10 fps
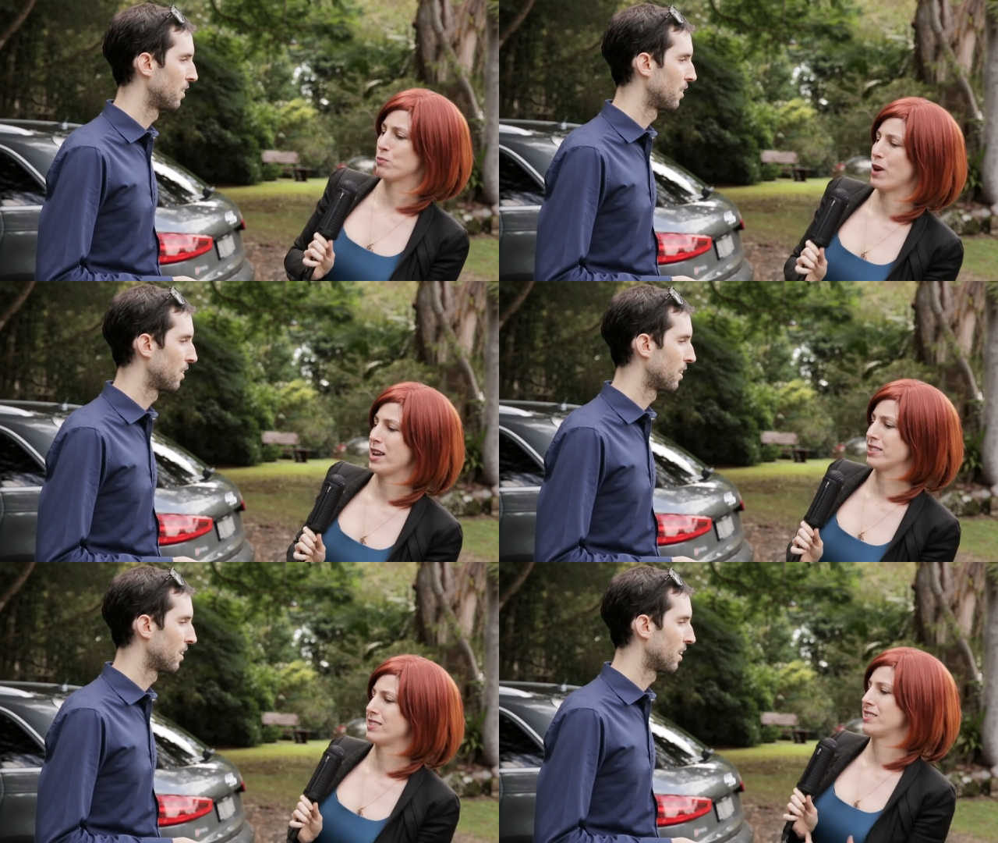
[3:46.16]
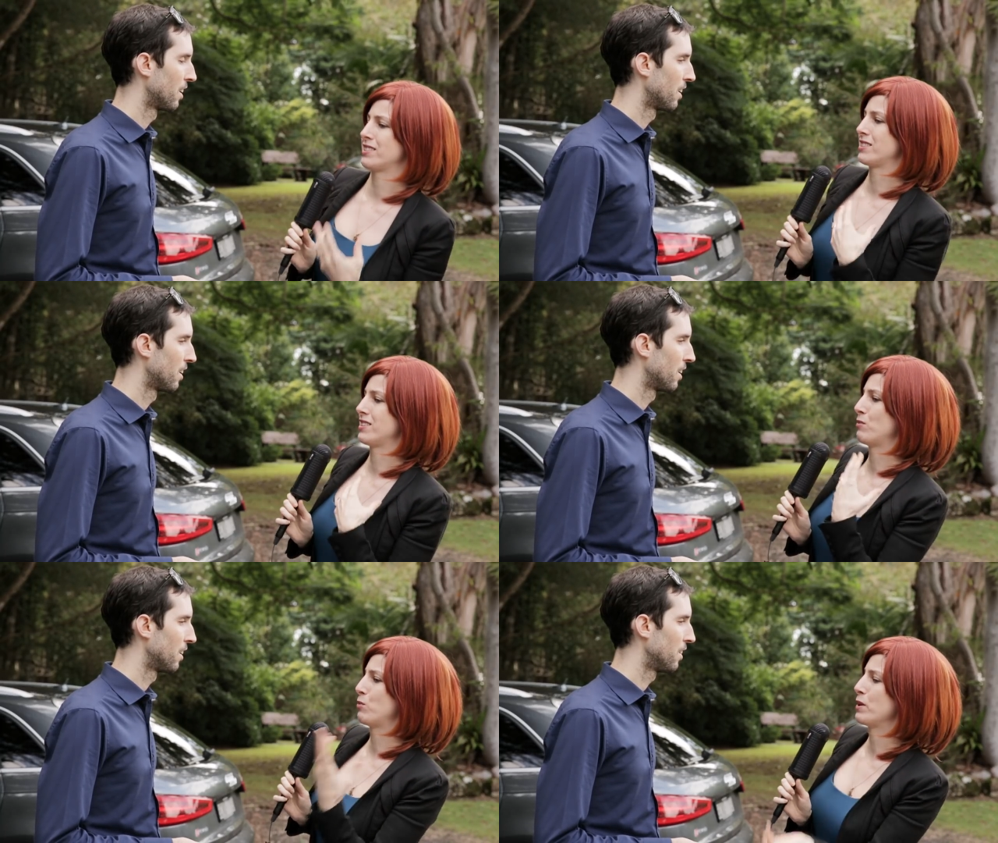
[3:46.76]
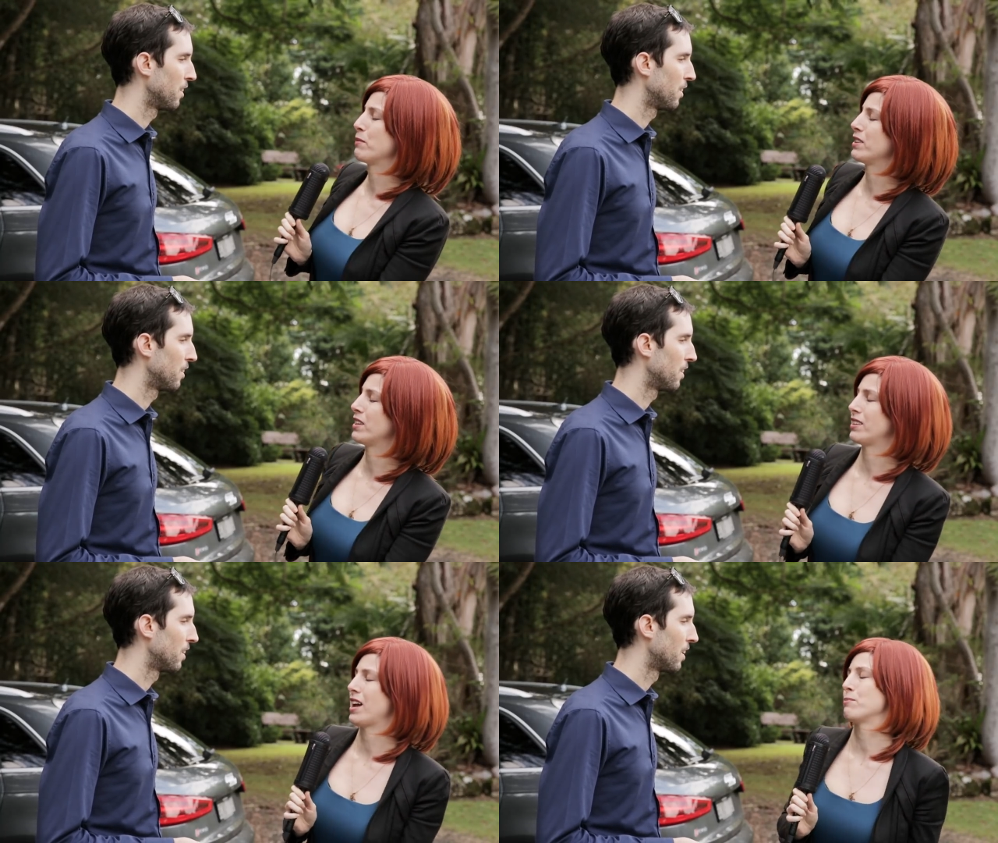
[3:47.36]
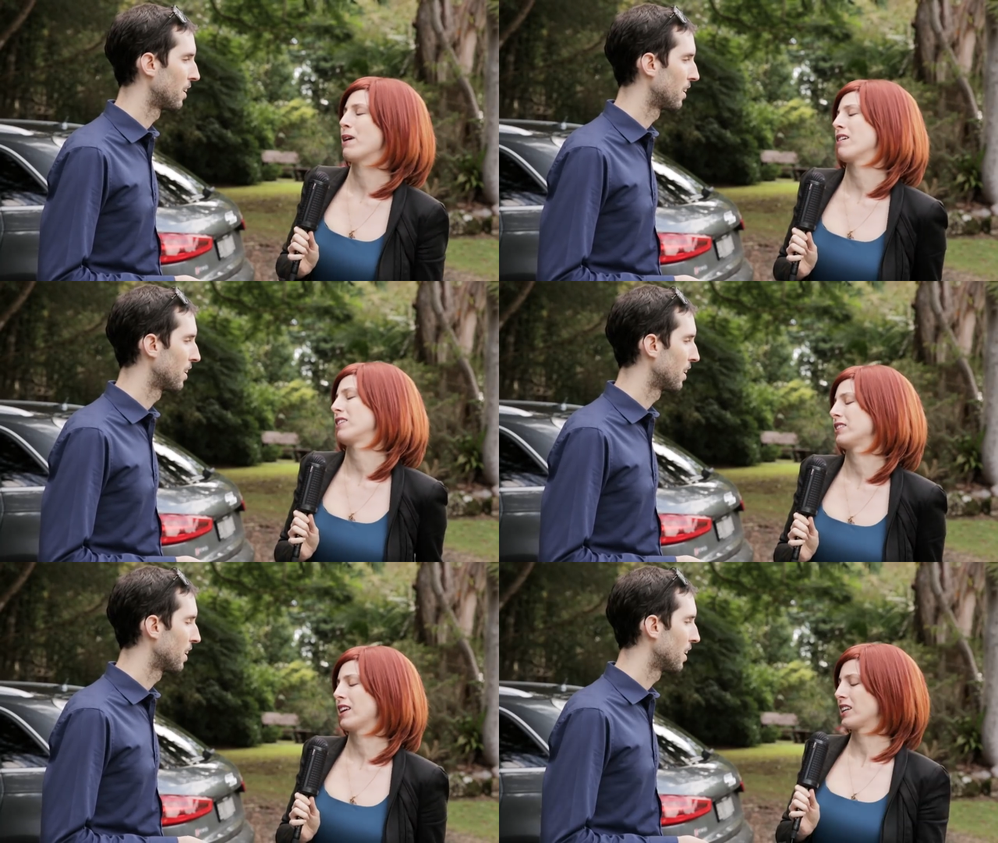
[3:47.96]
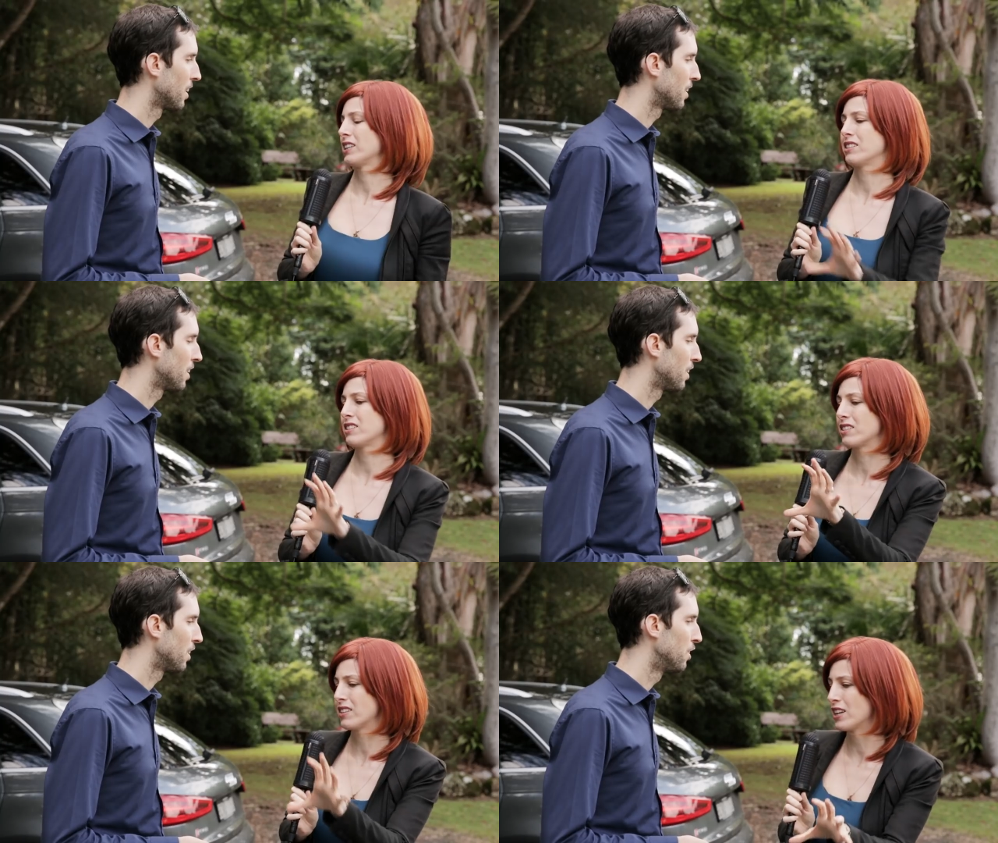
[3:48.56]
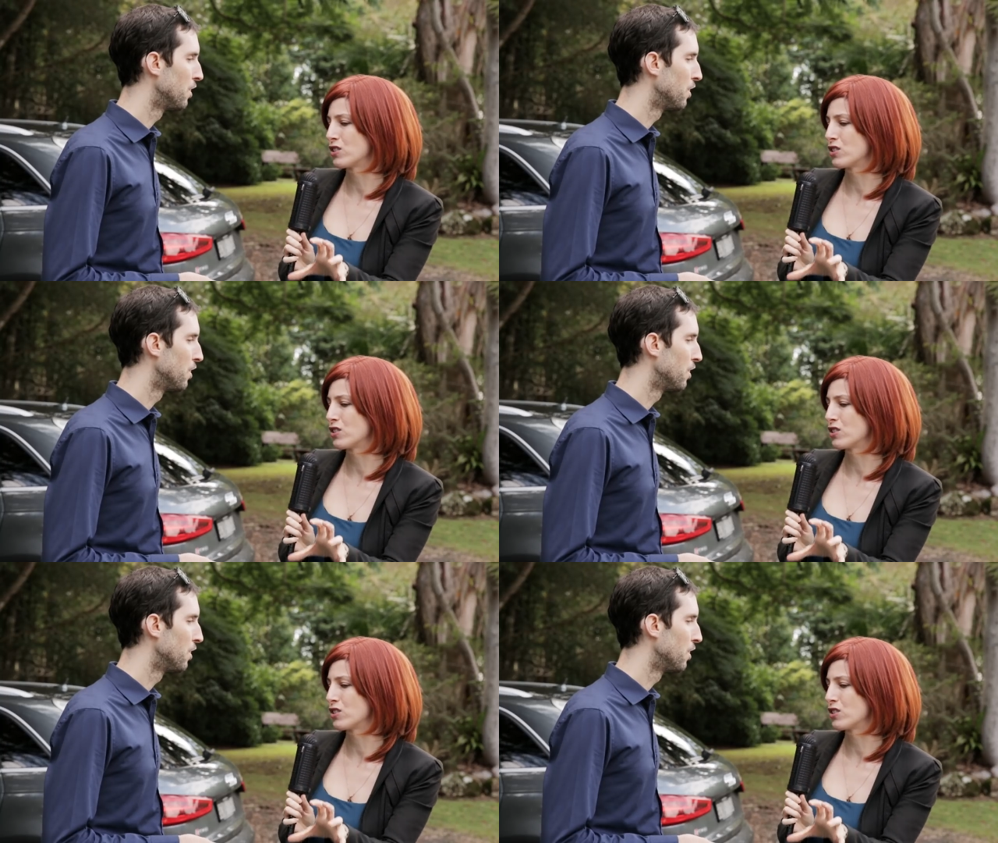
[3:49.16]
Speaker 1: breasts, the women that they married. They can just, they